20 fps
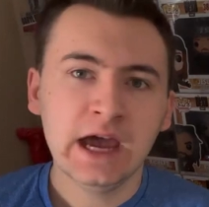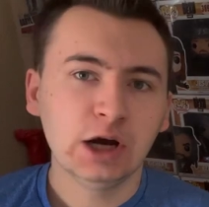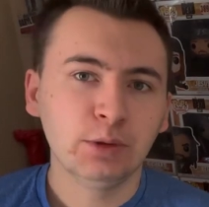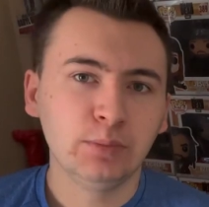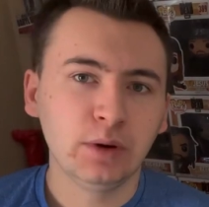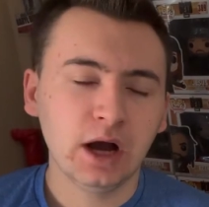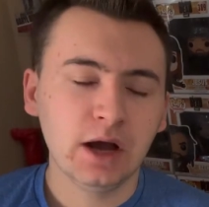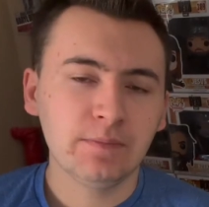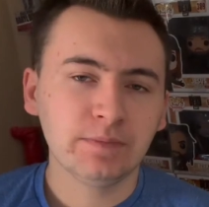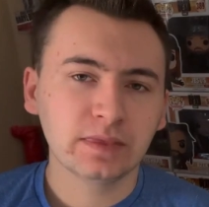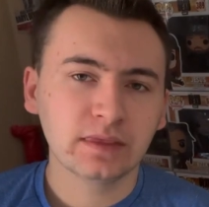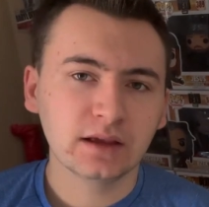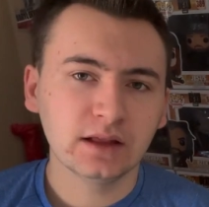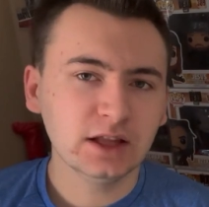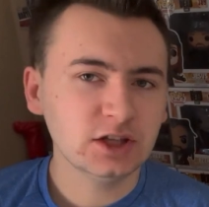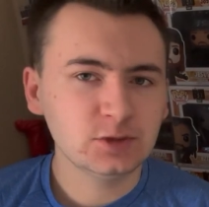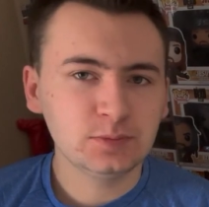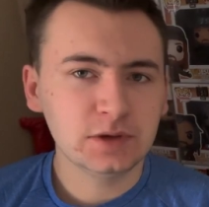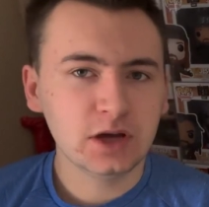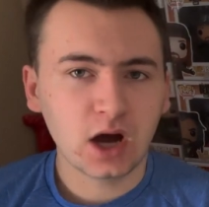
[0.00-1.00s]
But
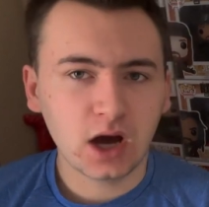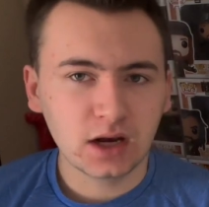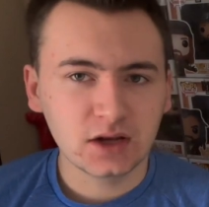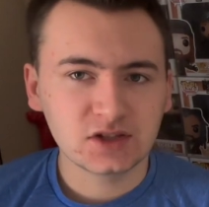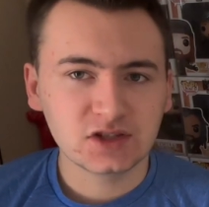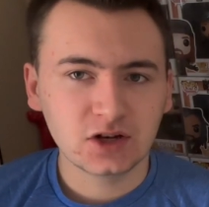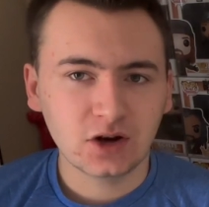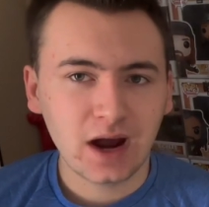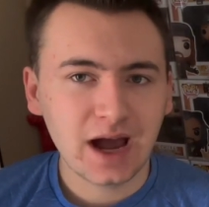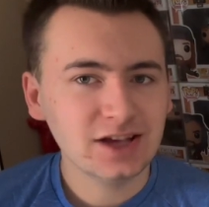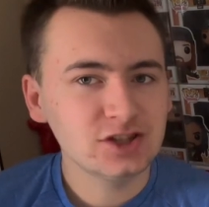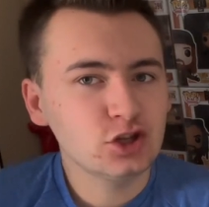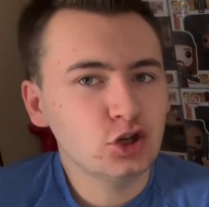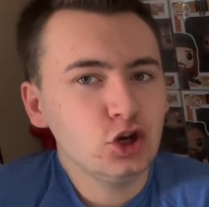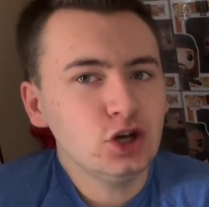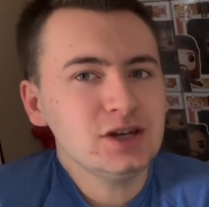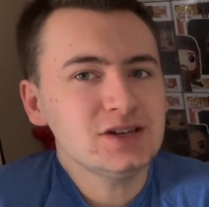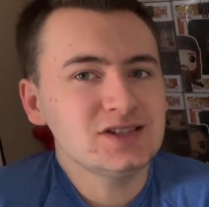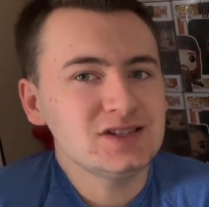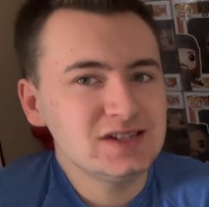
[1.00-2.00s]
let's be honest here. As
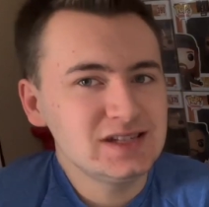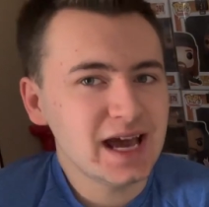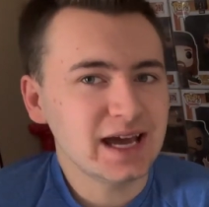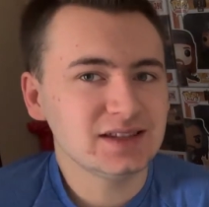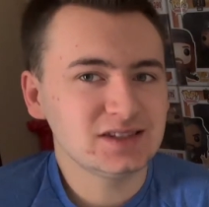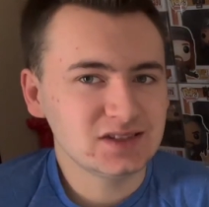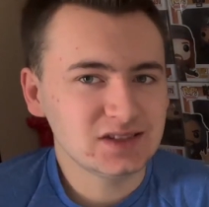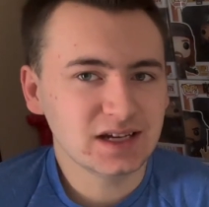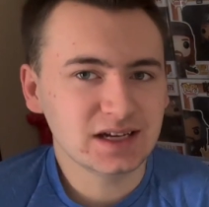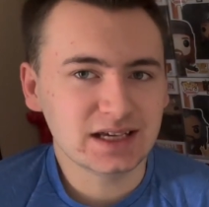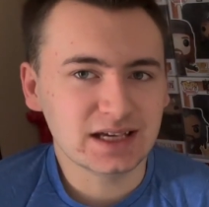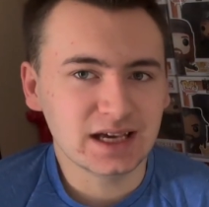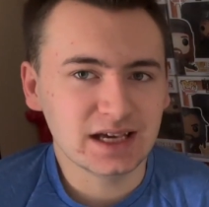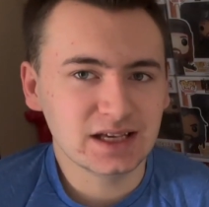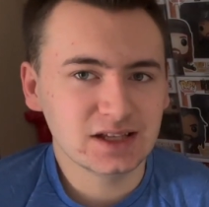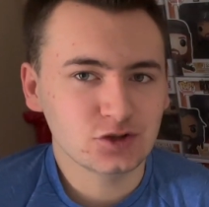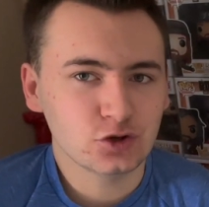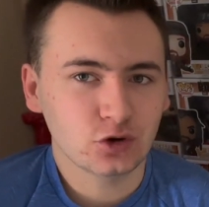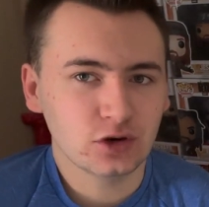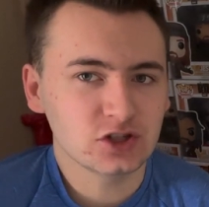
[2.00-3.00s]
good as Dead City
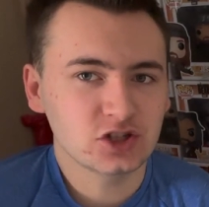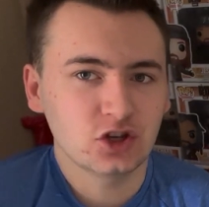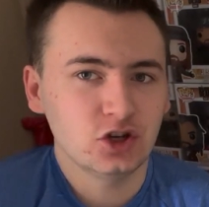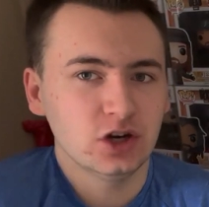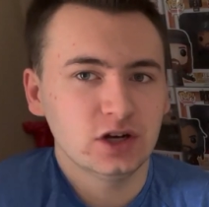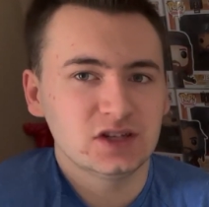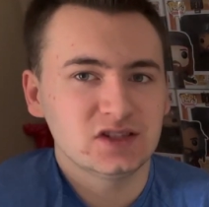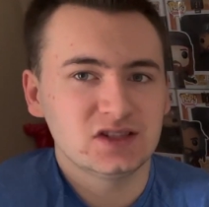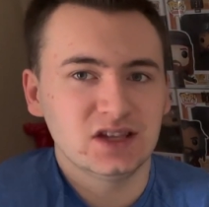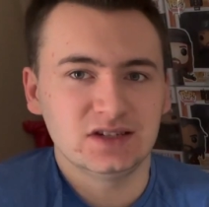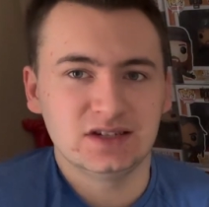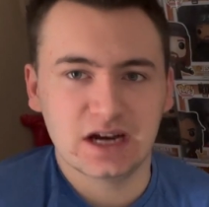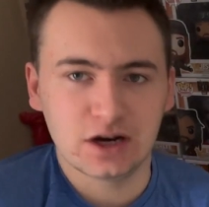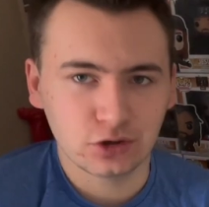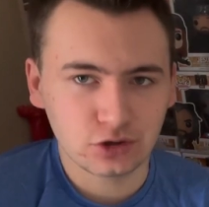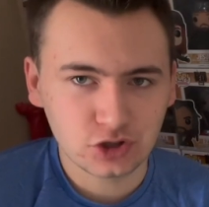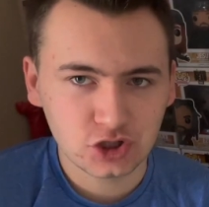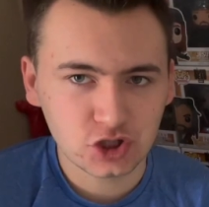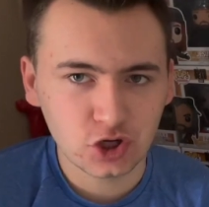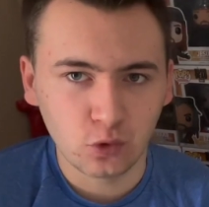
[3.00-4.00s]
is, or as good as the
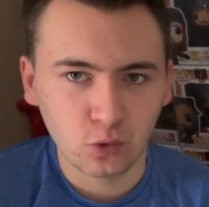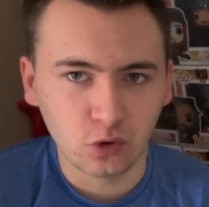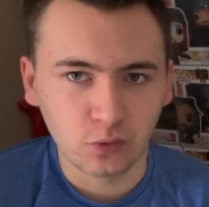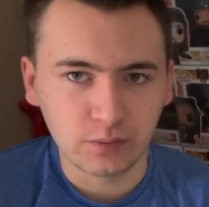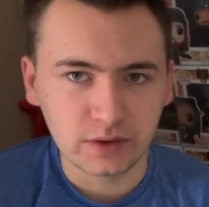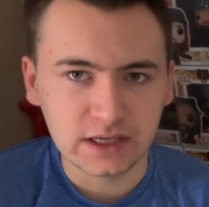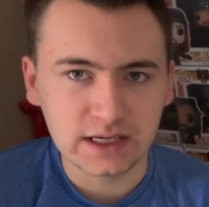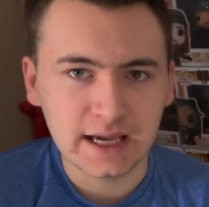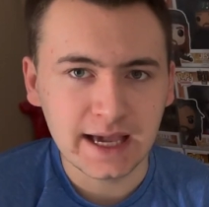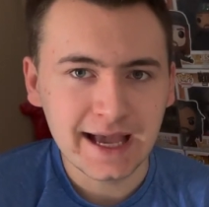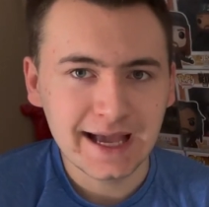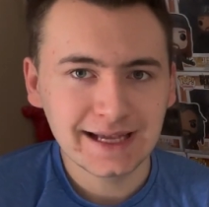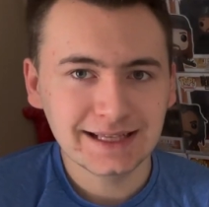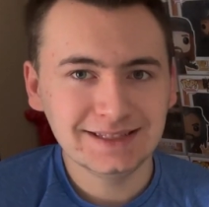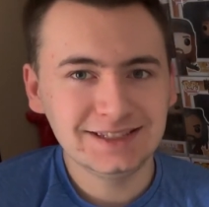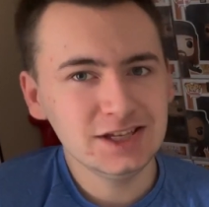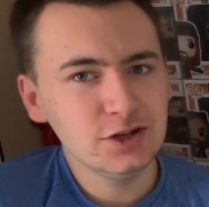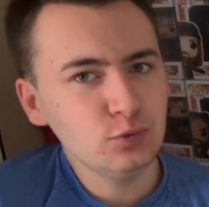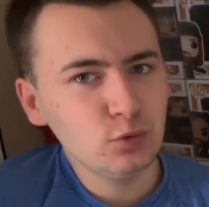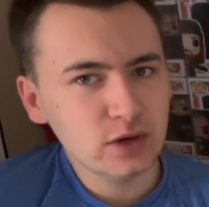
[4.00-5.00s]
Daryl show will be,
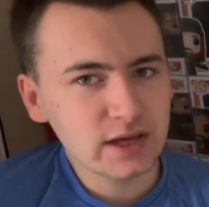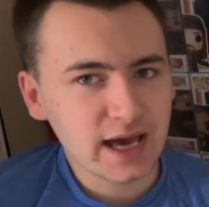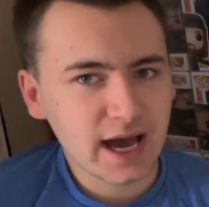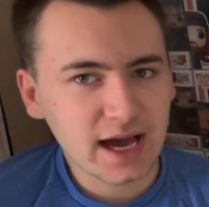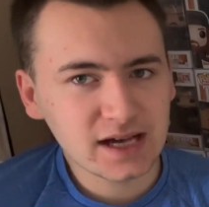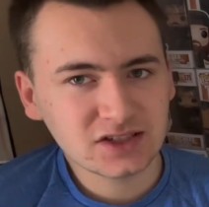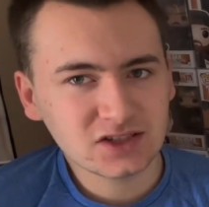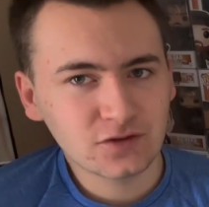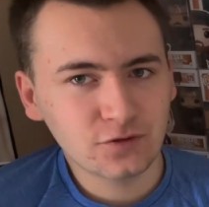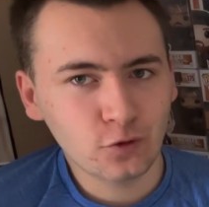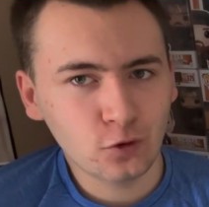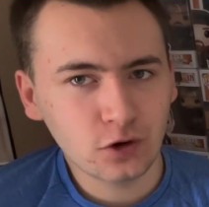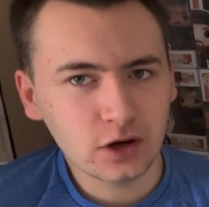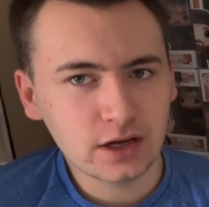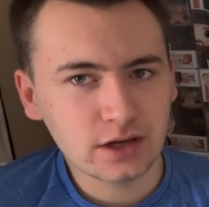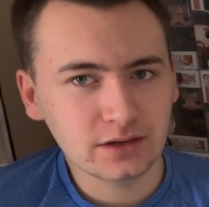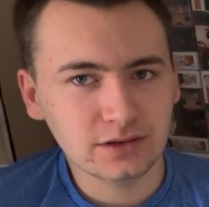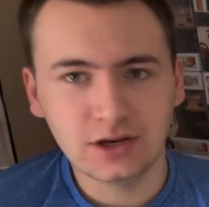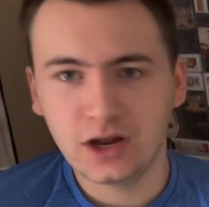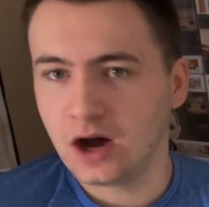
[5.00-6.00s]
did we ask for
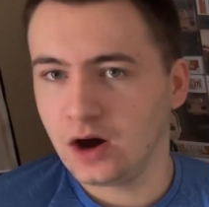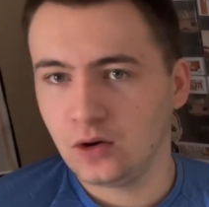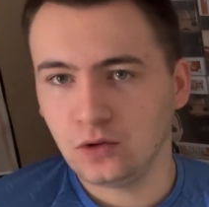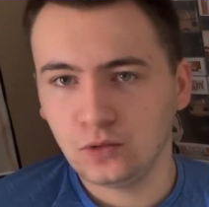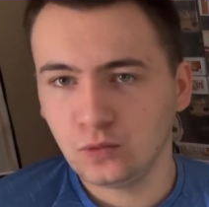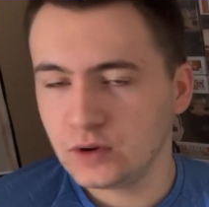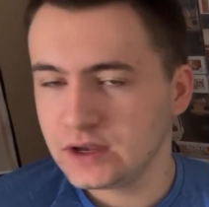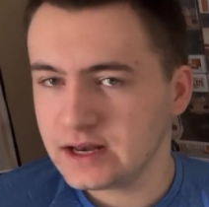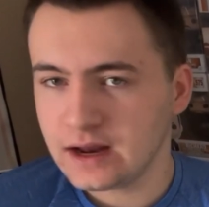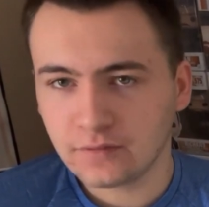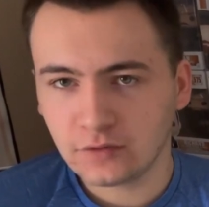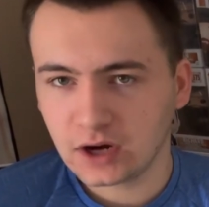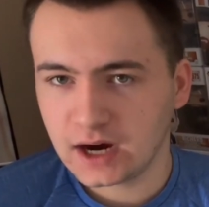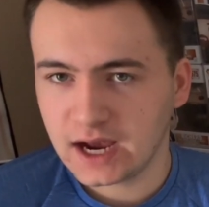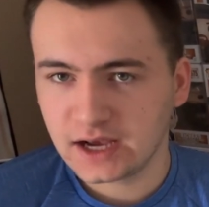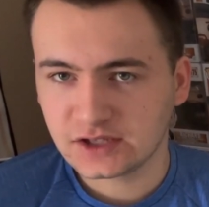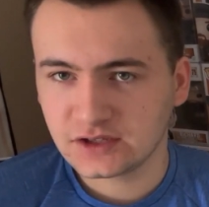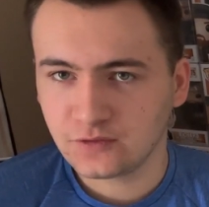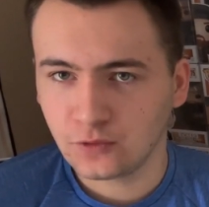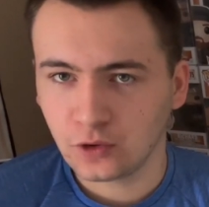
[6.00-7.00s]
it? No, we never
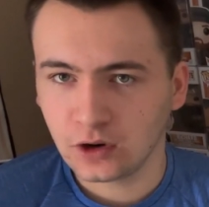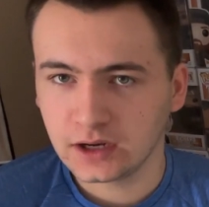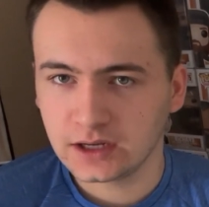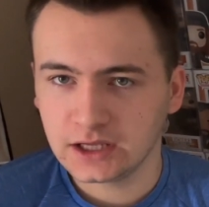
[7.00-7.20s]
asked for it.